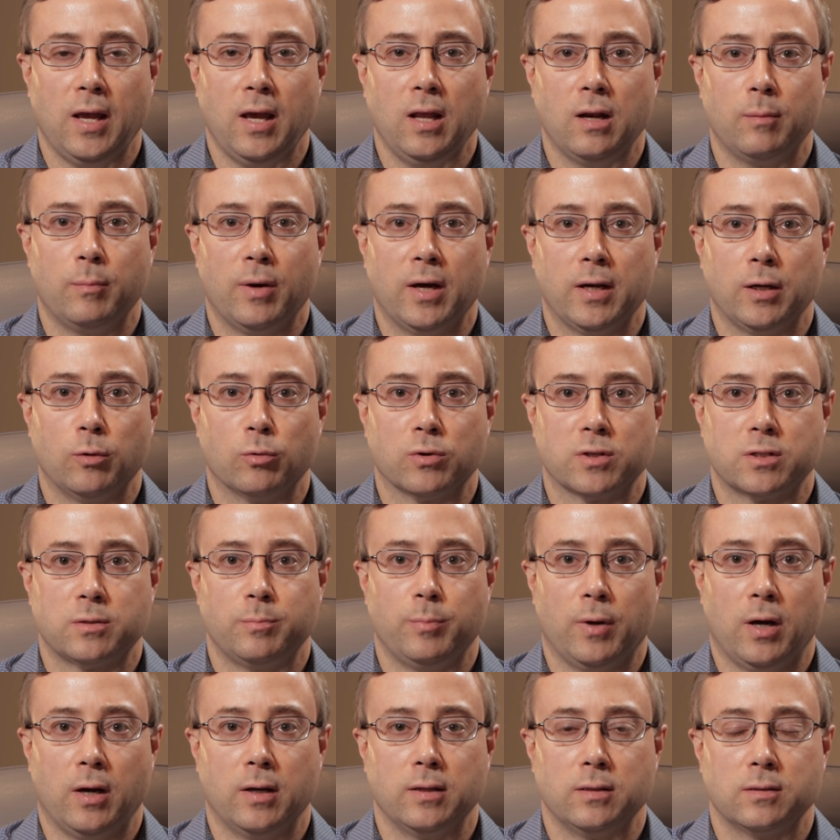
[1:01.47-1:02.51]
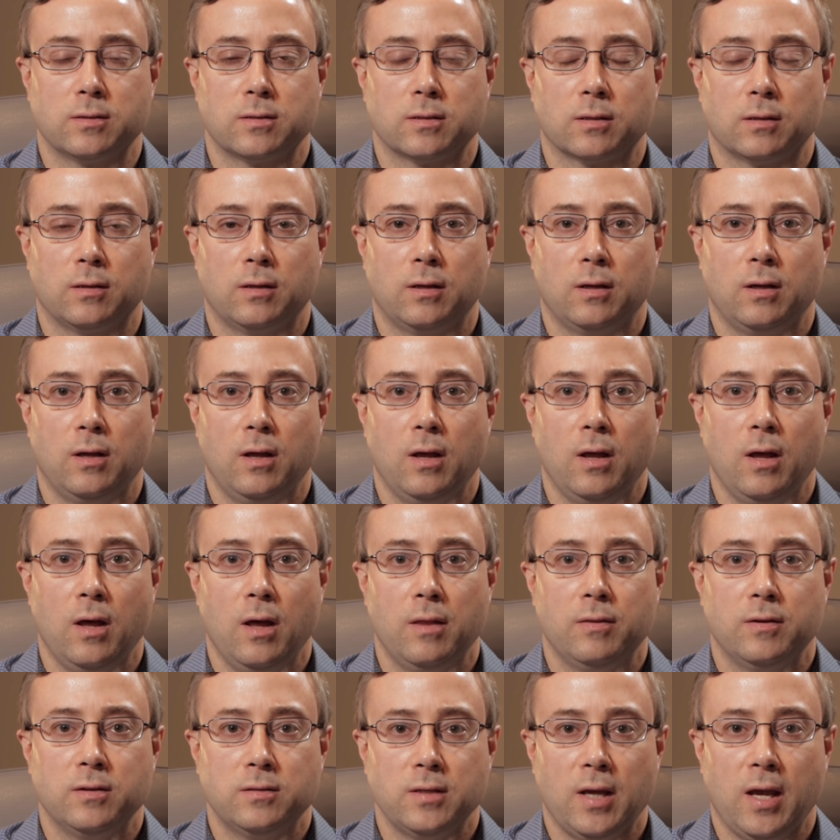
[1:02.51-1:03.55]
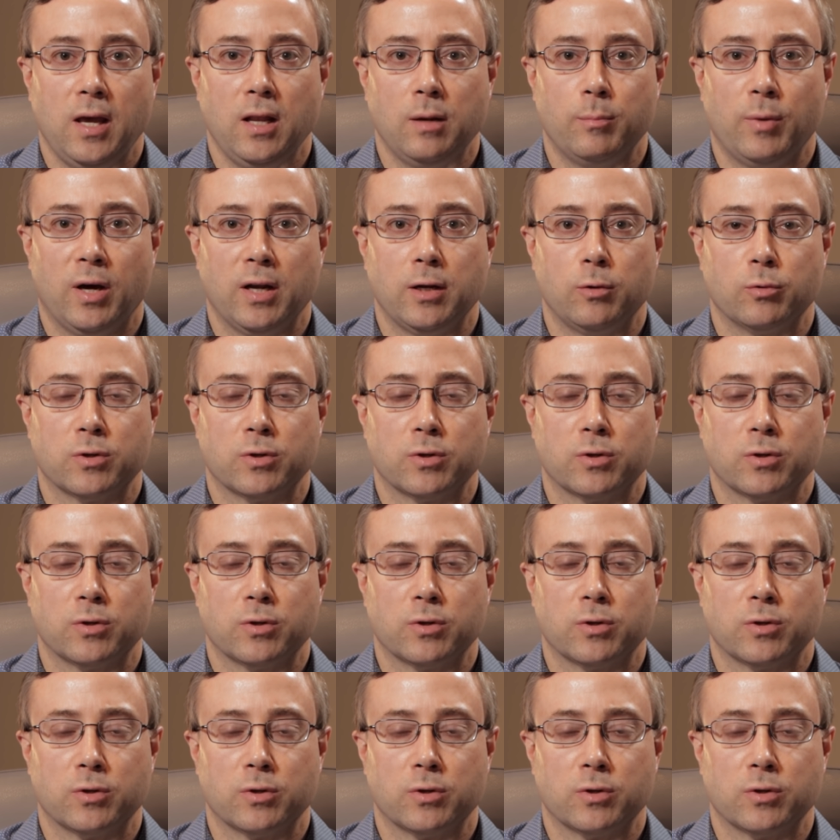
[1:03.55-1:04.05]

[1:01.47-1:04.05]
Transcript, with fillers: antibody response. This antibody